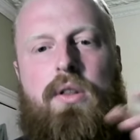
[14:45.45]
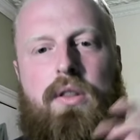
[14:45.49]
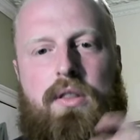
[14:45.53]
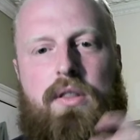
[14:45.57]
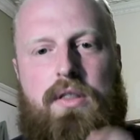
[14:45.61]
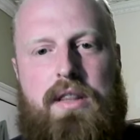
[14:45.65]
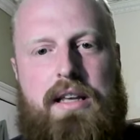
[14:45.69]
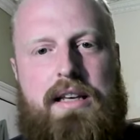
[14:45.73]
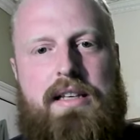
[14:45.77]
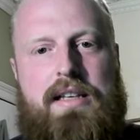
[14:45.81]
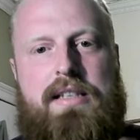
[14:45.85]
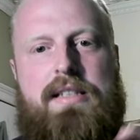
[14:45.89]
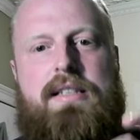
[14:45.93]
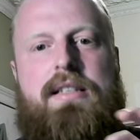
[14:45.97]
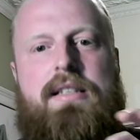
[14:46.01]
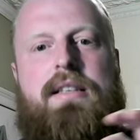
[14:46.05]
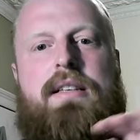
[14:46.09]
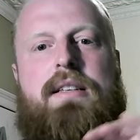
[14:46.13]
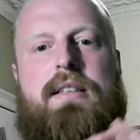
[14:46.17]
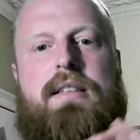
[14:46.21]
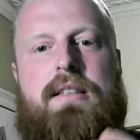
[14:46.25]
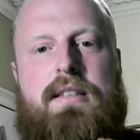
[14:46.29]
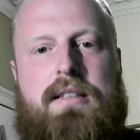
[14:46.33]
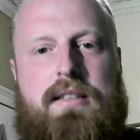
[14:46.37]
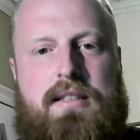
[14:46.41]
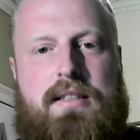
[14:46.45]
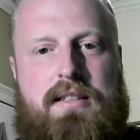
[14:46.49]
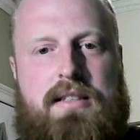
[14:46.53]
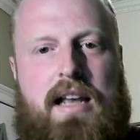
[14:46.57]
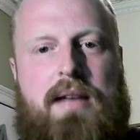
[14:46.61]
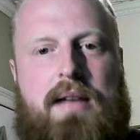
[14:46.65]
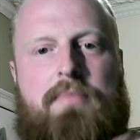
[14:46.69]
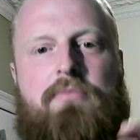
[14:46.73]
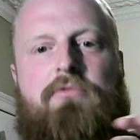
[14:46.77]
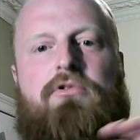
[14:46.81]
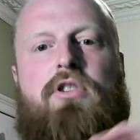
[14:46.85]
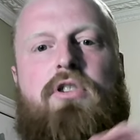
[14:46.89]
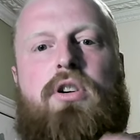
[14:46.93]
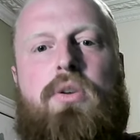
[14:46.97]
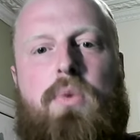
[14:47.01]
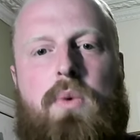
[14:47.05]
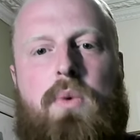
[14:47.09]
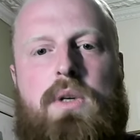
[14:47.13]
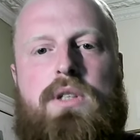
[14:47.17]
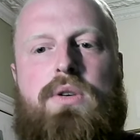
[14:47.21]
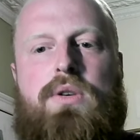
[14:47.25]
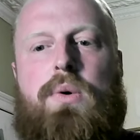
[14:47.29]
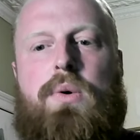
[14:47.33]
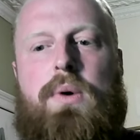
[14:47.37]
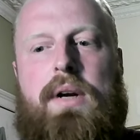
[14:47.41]
this same root
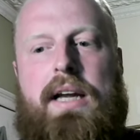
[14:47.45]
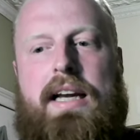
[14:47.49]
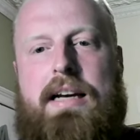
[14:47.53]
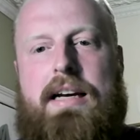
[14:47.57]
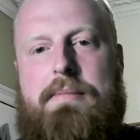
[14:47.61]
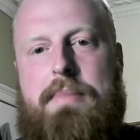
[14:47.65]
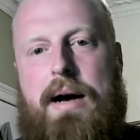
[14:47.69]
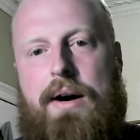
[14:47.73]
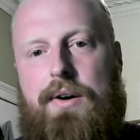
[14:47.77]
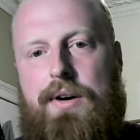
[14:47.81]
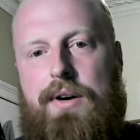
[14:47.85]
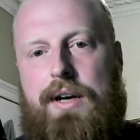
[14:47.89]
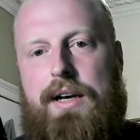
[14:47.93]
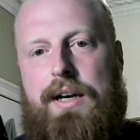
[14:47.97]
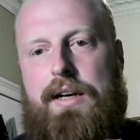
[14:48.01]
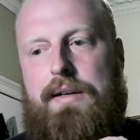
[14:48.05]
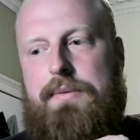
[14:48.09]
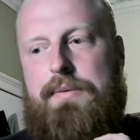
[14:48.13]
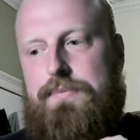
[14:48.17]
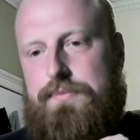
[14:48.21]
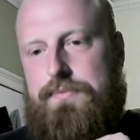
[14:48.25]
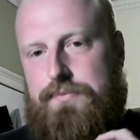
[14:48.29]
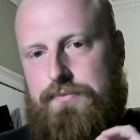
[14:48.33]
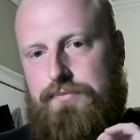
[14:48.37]
we're talking about here.